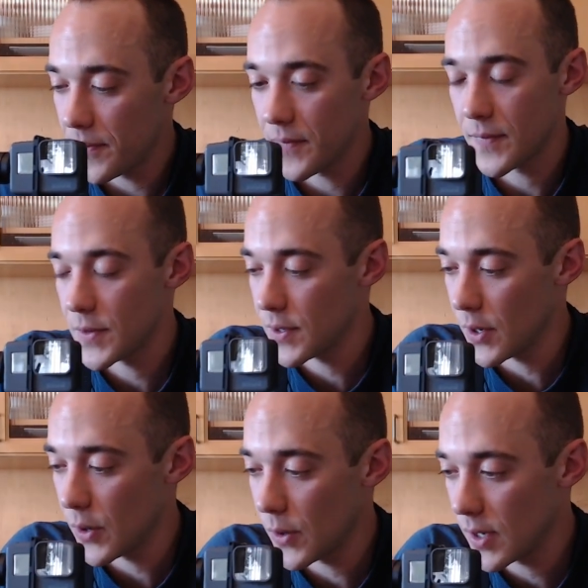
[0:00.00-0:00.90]

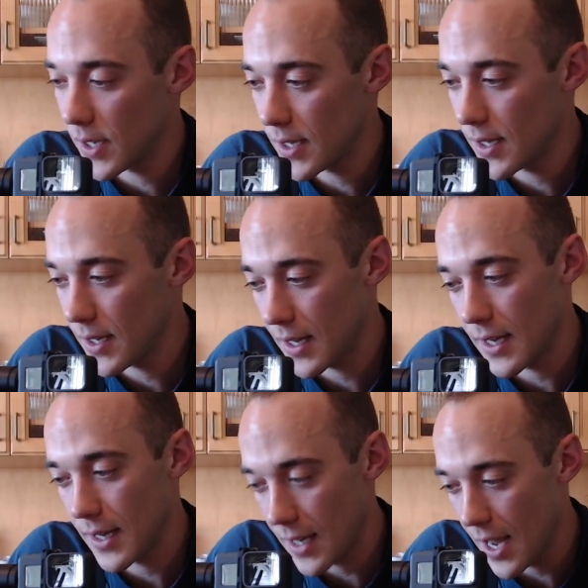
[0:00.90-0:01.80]
So,
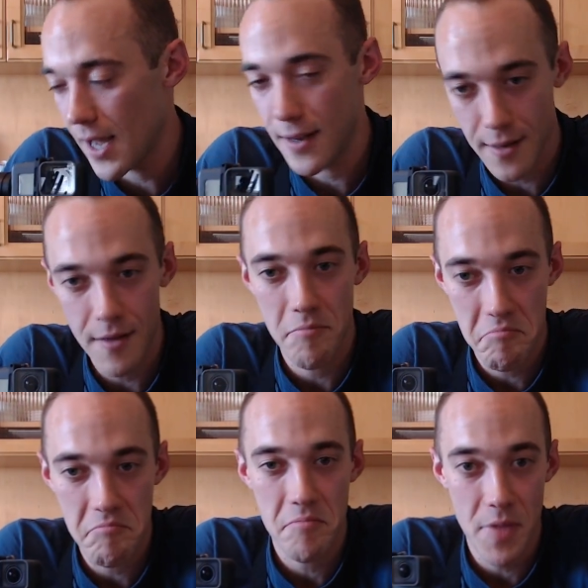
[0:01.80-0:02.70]
and
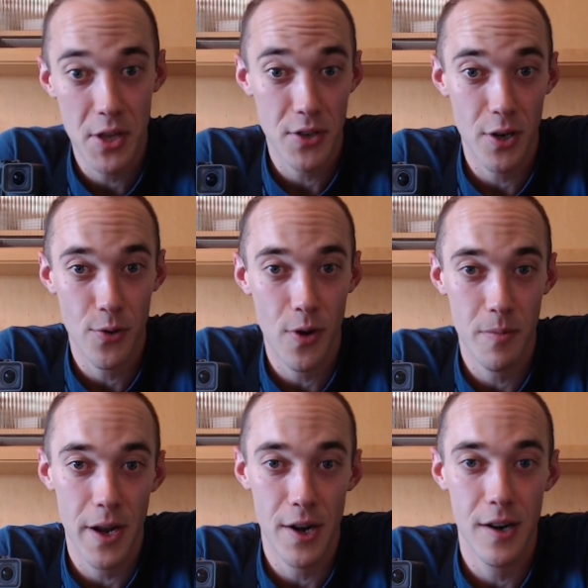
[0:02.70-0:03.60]
things are growing
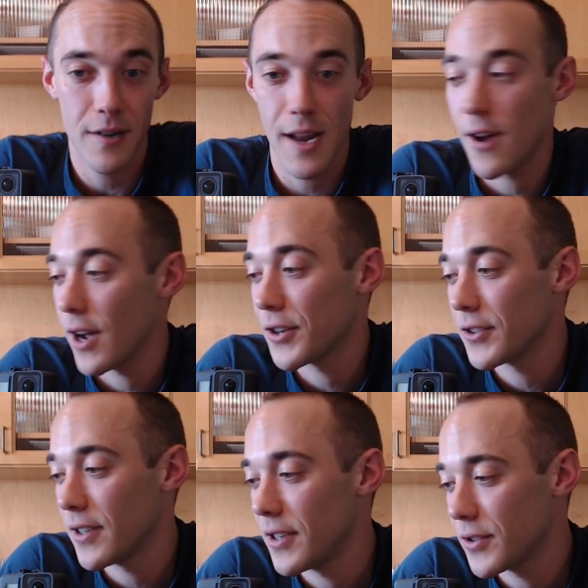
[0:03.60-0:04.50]
better now,
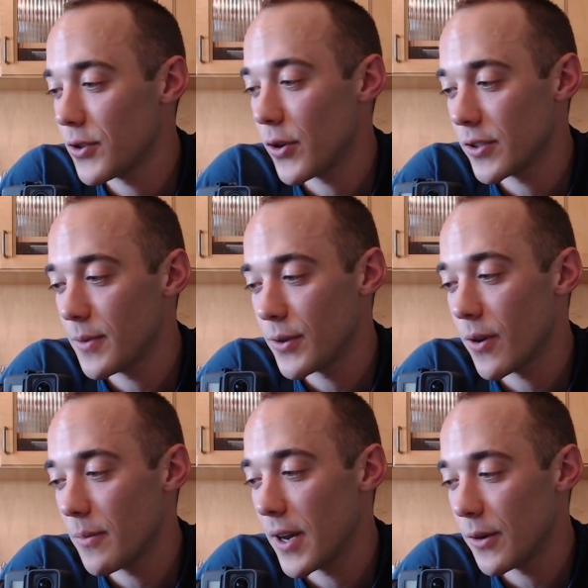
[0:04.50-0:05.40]
actually. Things are noticeably
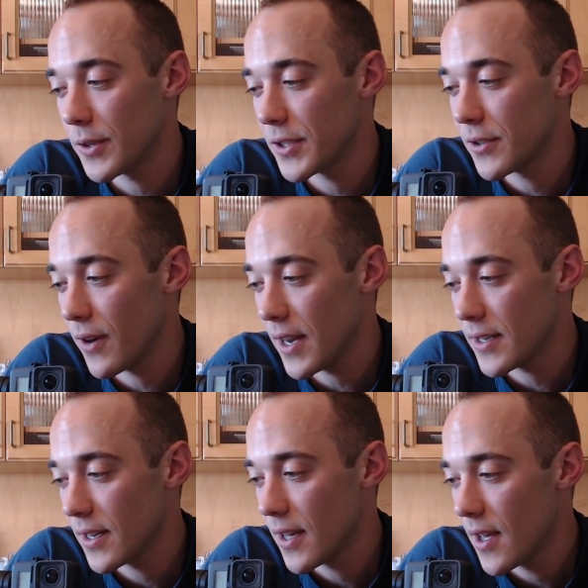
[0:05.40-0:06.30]
growing better, which is
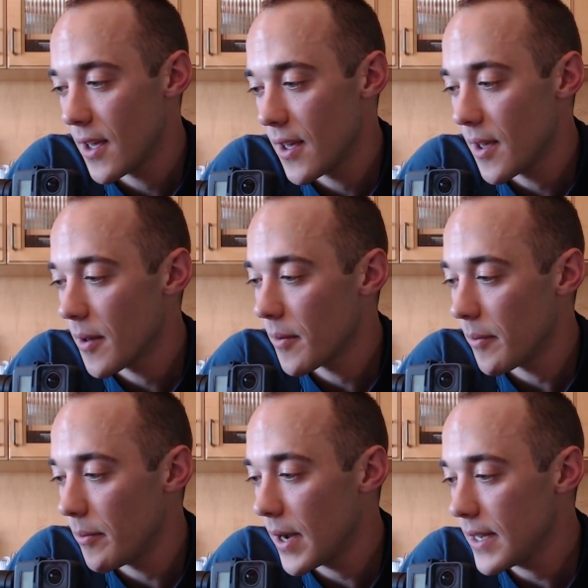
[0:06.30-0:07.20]
great.
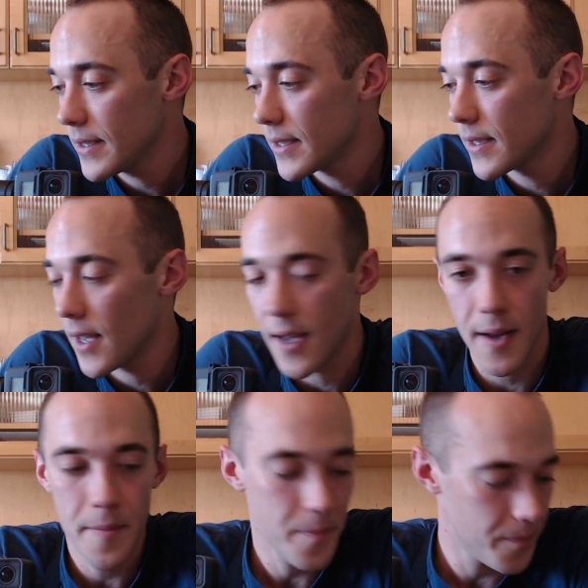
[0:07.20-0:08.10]
But
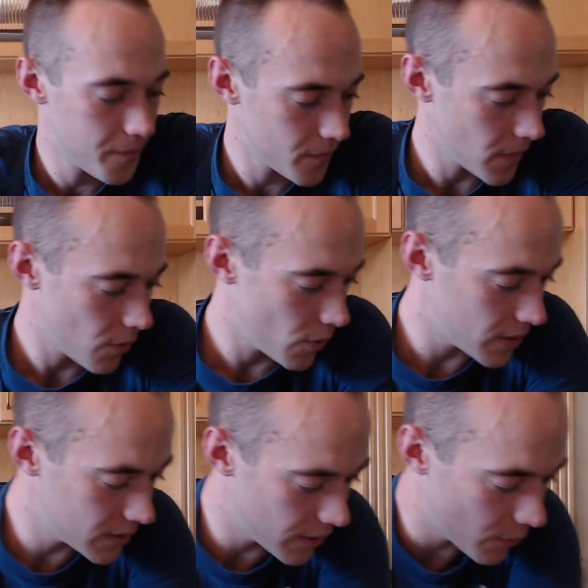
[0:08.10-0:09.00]
what
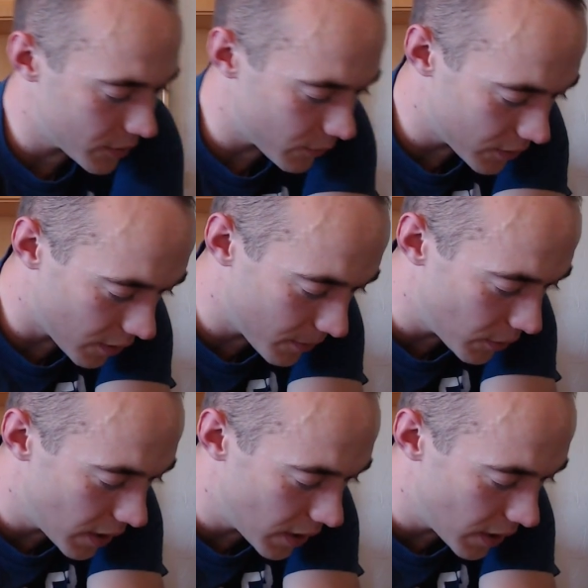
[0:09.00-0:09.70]
else I always want to talk about?